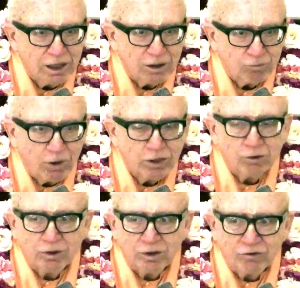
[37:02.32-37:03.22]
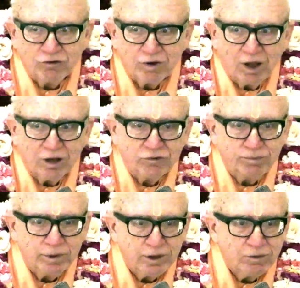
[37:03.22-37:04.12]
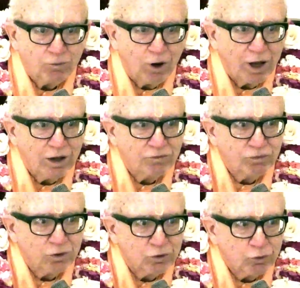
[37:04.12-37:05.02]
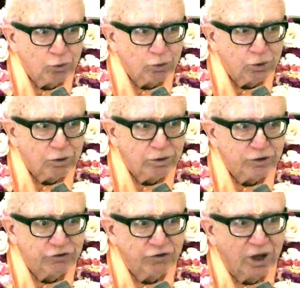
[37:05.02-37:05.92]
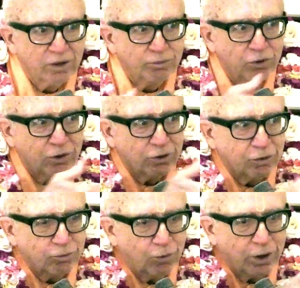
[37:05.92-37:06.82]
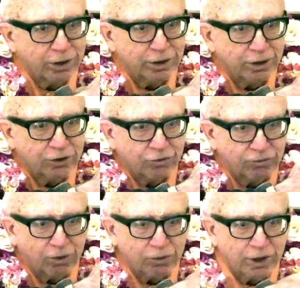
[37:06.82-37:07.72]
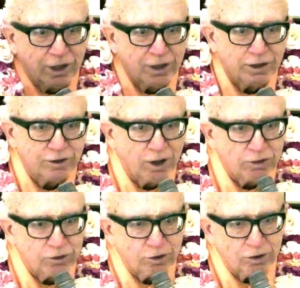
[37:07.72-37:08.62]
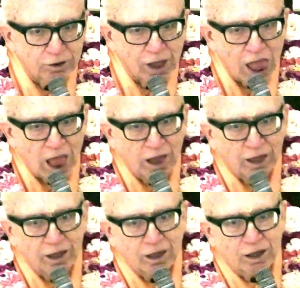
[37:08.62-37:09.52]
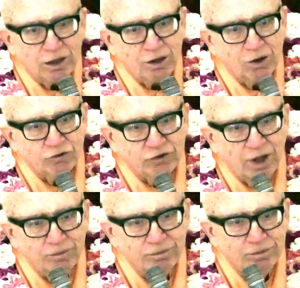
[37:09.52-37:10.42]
whether it's husband and wife or guru or disciple or one devotee and another, you know, some